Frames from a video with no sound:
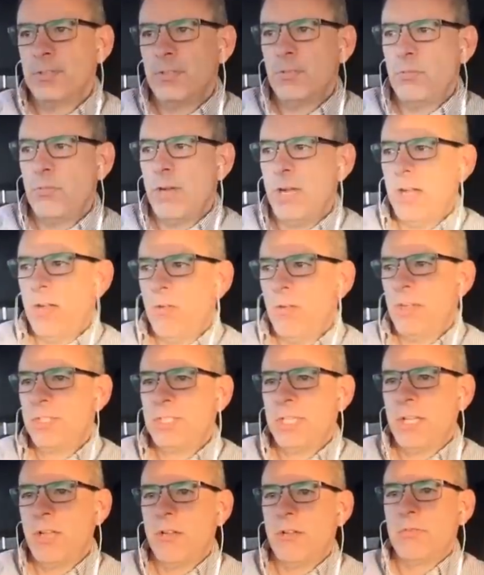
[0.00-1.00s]
wow, watch
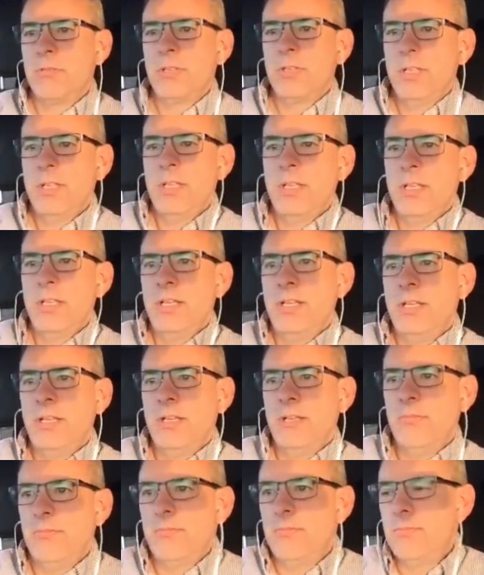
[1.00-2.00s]
out.
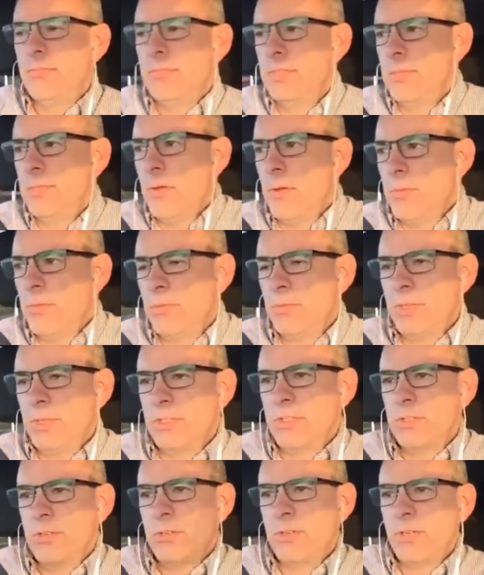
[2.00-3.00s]
The moment we
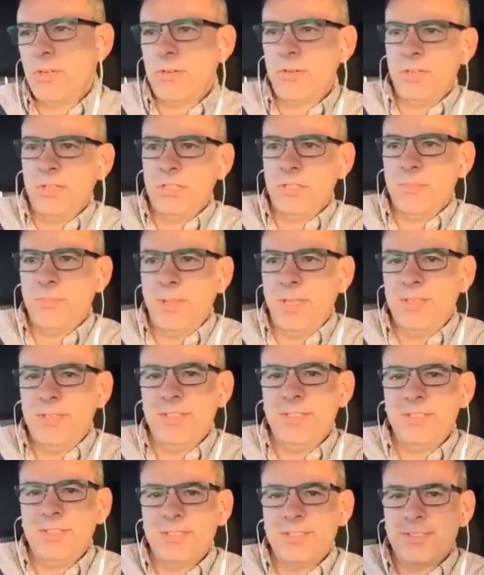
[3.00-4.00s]
assert our
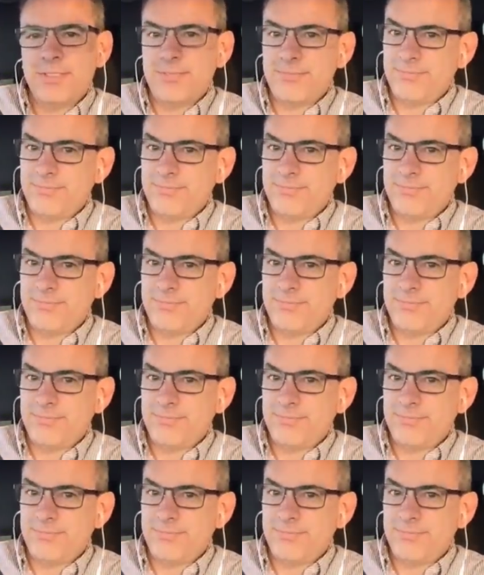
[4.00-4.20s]
independence,